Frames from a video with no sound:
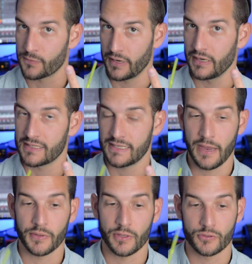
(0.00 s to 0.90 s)
We're going to
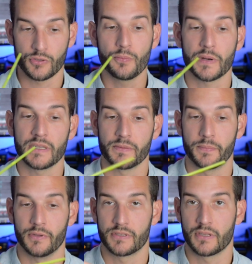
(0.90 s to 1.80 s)
stay with those two
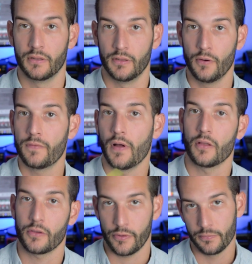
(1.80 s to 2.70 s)
principles, low
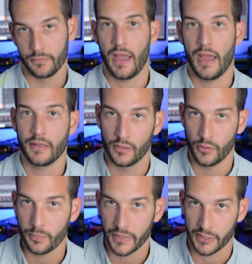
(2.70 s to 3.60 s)
volume and
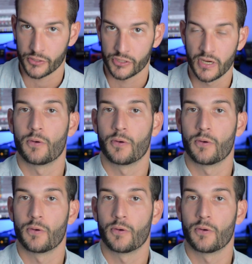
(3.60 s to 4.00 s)
low pitch.